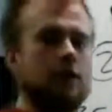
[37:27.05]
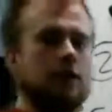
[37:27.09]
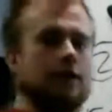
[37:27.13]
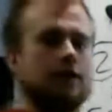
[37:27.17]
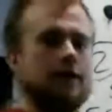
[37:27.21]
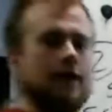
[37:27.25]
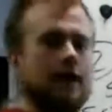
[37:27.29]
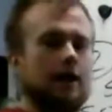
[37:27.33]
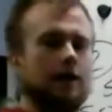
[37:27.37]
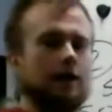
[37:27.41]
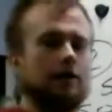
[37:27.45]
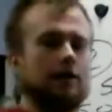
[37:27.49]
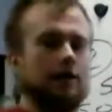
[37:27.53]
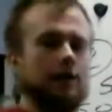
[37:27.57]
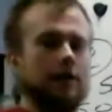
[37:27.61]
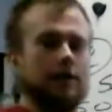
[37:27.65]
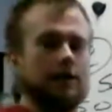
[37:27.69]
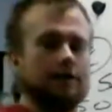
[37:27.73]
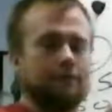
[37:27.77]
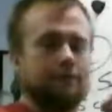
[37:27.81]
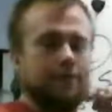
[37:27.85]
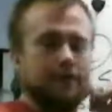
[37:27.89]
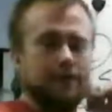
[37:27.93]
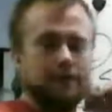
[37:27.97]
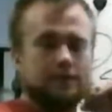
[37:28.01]
Now,
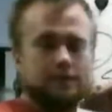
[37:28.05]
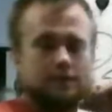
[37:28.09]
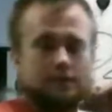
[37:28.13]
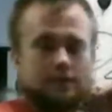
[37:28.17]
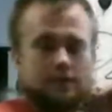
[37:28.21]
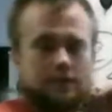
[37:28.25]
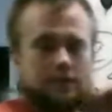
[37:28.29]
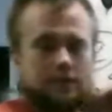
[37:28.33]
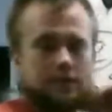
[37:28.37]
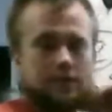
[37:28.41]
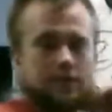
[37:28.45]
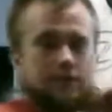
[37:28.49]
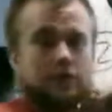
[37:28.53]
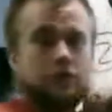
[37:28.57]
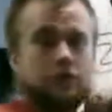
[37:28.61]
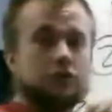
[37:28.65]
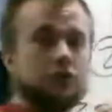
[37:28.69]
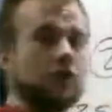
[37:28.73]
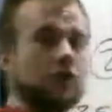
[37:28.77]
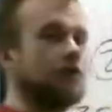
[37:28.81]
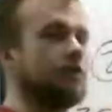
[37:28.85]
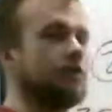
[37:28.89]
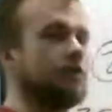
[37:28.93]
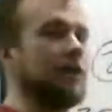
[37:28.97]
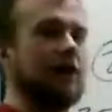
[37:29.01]
if she's
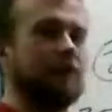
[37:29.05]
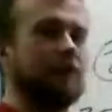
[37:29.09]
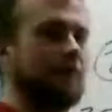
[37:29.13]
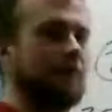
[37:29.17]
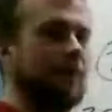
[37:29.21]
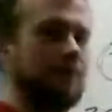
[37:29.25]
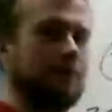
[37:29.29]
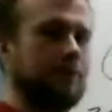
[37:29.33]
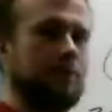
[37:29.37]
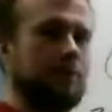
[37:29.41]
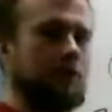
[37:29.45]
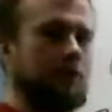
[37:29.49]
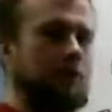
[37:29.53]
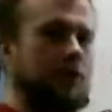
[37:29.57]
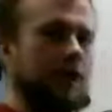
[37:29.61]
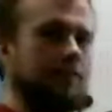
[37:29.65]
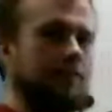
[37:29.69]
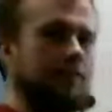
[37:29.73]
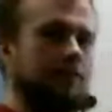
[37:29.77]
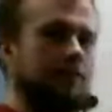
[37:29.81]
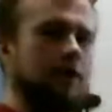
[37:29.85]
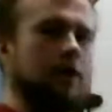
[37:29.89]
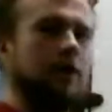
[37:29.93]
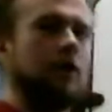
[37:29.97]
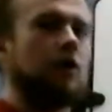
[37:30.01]
already signed up for my
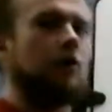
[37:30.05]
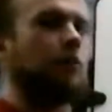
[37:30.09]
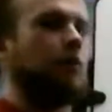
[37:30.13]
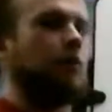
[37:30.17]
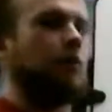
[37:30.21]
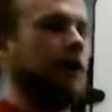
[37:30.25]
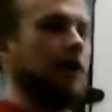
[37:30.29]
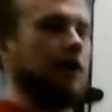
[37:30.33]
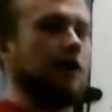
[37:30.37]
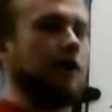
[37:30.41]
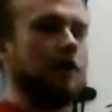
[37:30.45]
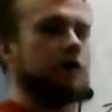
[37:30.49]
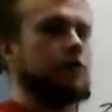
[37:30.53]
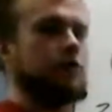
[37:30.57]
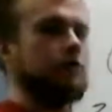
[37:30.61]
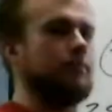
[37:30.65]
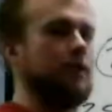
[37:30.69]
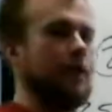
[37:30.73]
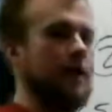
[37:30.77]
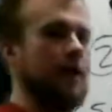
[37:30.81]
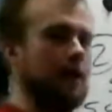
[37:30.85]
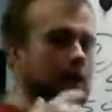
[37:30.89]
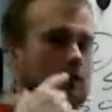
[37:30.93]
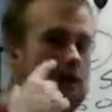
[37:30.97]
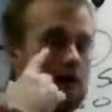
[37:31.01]
program, we're not going to
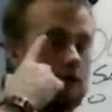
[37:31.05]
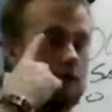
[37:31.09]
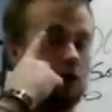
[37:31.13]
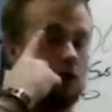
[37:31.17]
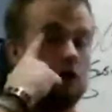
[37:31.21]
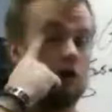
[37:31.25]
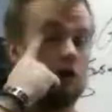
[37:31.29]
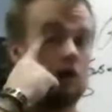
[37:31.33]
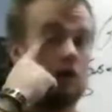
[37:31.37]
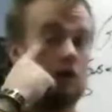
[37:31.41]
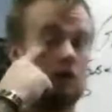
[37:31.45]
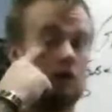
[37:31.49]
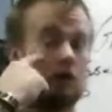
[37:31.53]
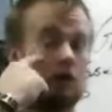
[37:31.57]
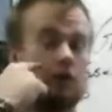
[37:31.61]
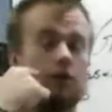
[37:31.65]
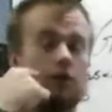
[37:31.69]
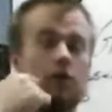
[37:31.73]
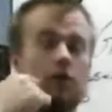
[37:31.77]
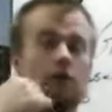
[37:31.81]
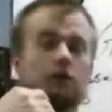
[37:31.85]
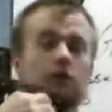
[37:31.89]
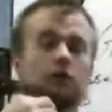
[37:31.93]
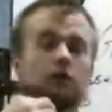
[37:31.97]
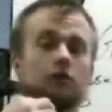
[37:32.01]
make
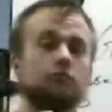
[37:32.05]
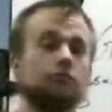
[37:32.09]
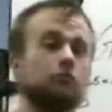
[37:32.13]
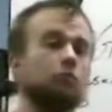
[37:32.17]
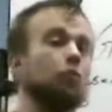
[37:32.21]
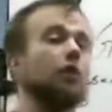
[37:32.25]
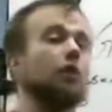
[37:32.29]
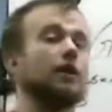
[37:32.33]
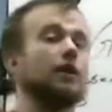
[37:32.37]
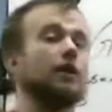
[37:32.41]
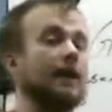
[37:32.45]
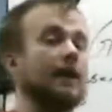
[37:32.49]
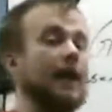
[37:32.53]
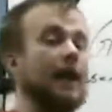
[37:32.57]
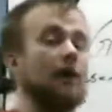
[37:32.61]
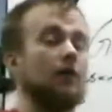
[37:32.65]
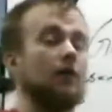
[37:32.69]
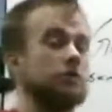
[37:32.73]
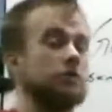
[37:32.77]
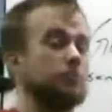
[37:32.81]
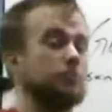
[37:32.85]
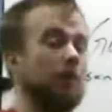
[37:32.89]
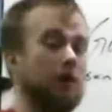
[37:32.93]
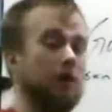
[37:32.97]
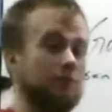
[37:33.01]
her working out
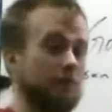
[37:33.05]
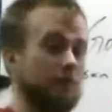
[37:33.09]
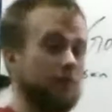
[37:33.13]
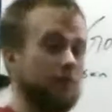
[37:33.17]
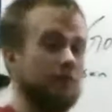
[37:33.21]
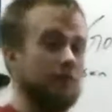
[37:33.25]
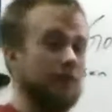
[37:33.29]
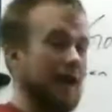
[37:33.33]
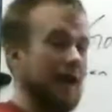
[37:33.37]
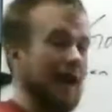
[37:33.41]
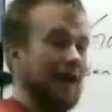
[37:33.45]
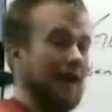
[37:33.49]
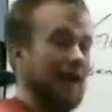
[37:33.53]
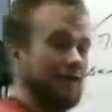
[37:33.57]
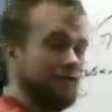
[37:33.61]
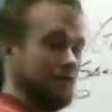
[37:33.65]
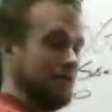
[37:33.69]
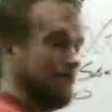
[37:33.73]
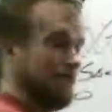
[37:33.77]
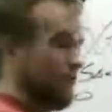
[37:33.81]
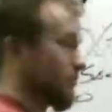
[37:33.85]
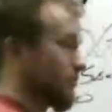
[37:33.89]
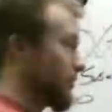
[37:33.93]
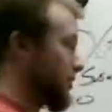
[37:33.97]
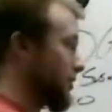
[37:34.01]
as part of her
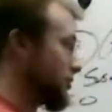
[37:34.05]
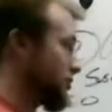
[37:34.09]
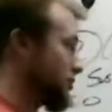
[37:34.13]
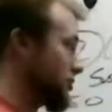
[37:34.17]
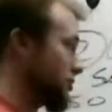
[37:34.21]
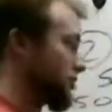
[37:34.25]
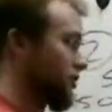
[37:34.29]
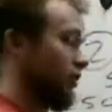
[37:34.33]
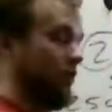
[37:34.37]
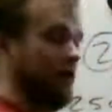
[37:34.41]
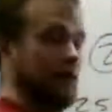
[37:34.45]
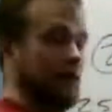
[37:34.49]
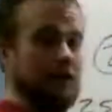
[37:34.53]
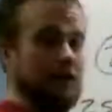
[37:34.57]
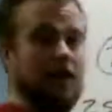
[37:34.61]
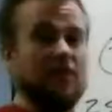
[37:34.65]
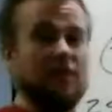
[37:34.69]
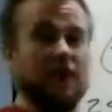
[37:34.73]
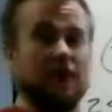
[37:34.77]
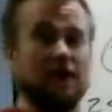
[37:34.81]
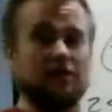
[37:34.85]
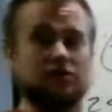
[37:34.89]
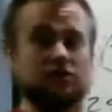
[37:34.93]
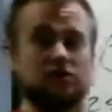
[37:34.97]
actions because she's already done that.